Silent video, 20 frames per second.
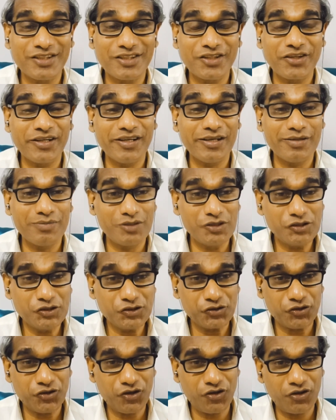that are able
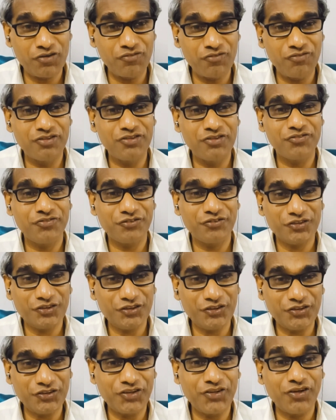to offer
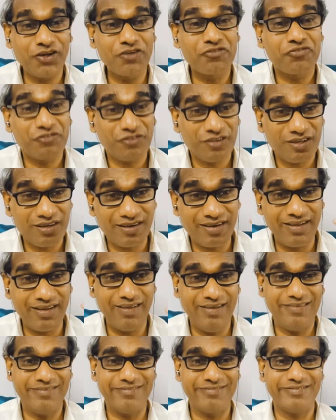food to God for
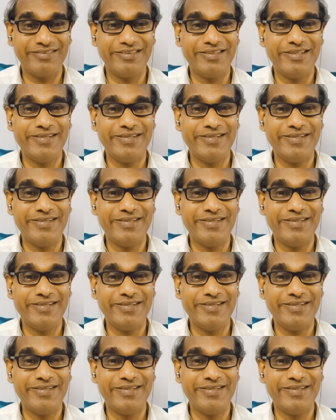real,